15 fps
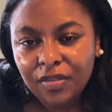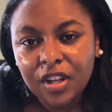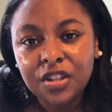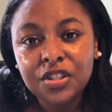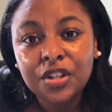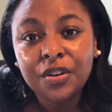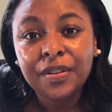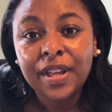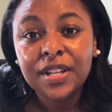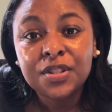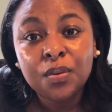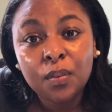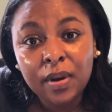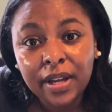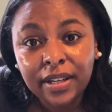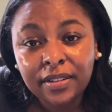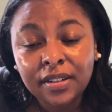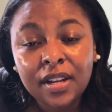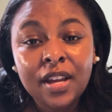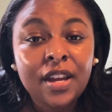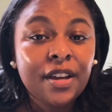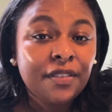So that's one.
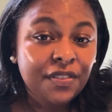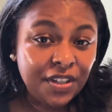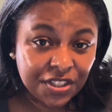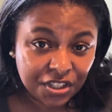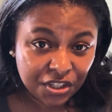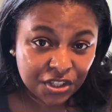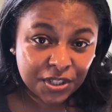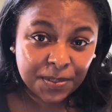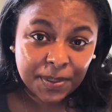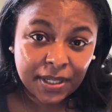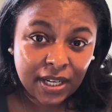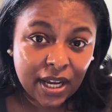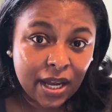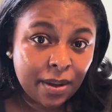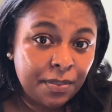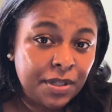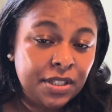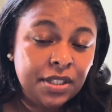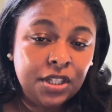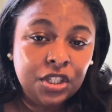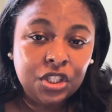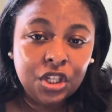Fixing your spending habits
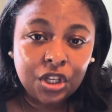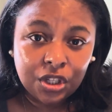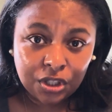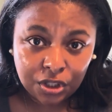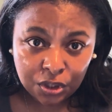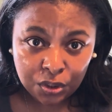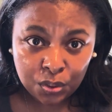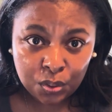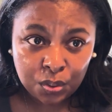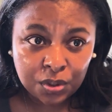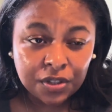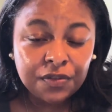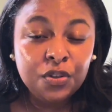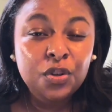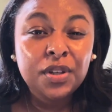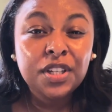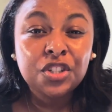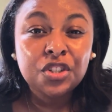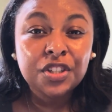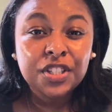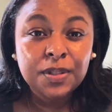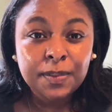is huge. If you can get
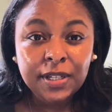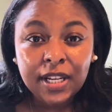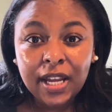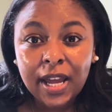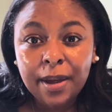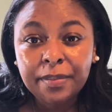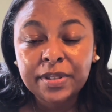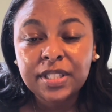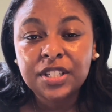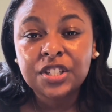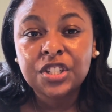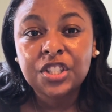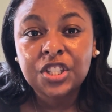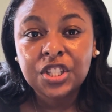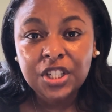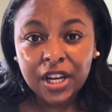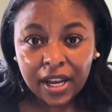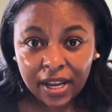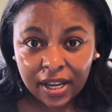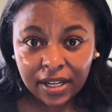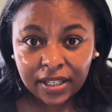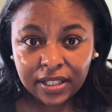your spending habits in
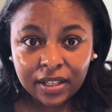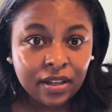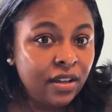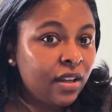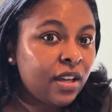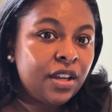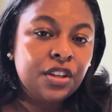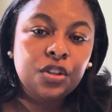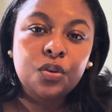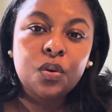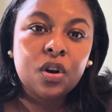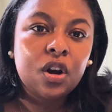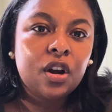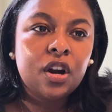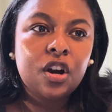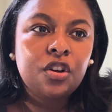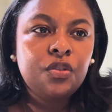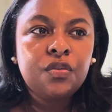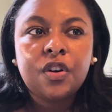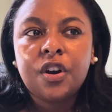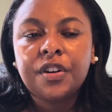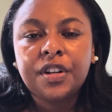check, you've
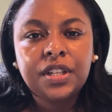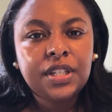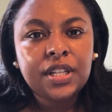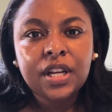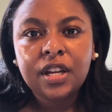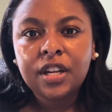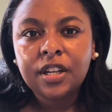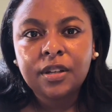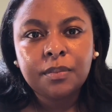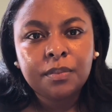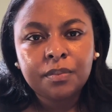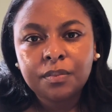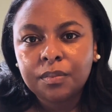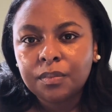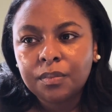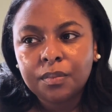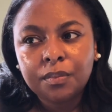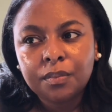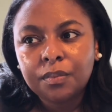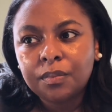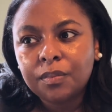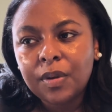already done,
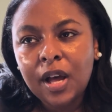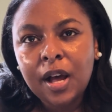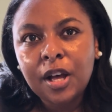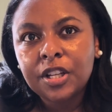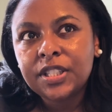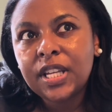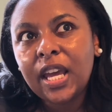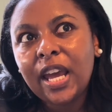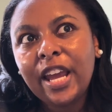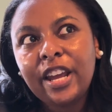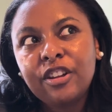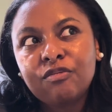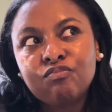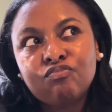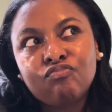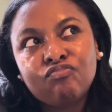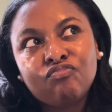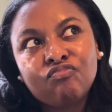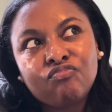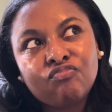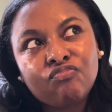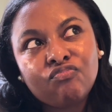I'll say,
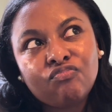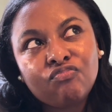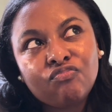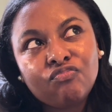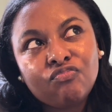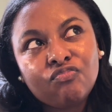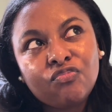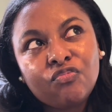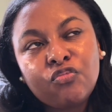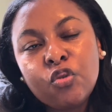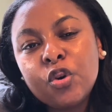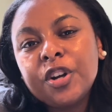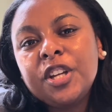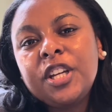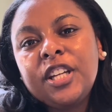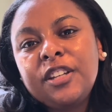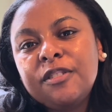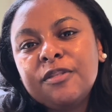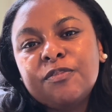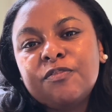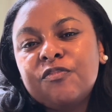45%